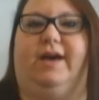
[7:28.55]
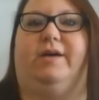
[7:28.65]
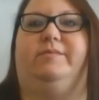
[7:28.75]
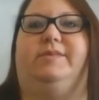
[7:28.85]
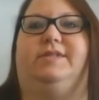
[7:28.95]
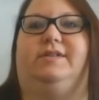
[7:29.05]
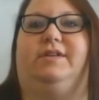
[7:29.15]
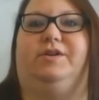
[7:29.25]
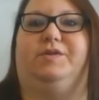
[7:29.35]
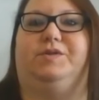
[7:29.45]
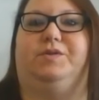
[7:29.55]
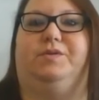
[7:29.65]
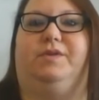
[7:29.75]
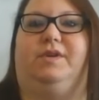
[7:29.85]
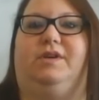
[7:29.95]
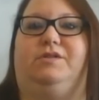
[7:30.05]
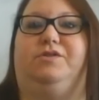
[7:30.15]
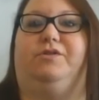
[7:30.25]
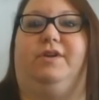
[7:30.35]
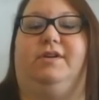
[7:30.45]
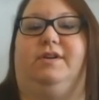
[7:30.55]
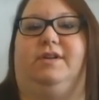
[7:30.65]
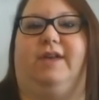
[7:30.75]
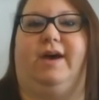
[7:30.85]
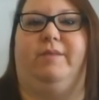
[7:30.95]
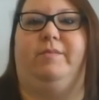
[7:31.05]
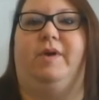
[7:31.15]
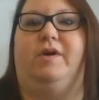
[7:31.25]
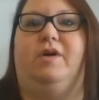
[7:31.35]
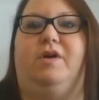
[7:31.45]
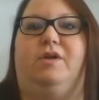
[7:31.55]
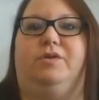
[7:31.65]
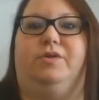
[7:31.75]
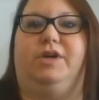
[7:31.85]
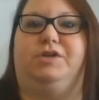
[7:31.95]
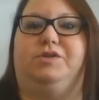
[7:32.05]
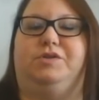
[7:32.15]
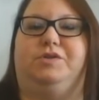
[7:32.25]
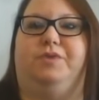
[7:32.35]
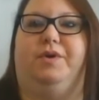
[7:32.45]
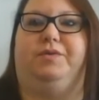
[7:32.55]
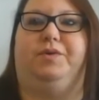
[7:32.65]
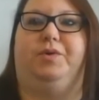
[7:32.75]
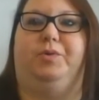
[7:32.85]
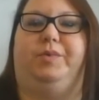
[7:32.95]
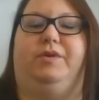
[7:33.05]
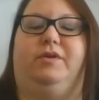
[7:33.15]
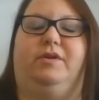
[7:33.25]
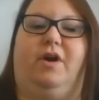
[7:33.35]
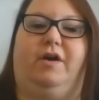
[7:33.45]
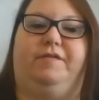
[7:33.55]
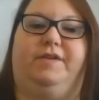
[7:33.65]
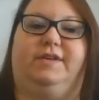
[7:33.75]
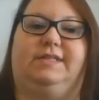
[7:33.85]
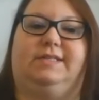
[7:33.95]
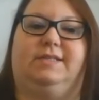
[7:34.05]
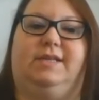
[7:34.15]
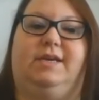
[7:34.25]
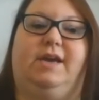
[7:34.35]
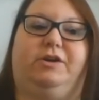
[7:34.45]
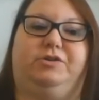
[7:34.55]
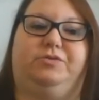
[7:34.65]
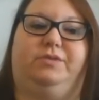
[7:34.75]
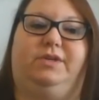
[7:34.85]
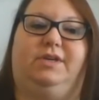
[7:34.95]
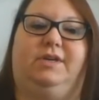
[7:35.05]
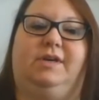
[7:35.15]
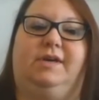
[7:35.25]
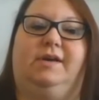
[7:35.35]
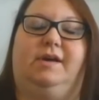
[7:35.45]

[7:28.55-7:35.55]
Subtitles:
labs, and then also the integrated collab locations throughout their open office, they actually,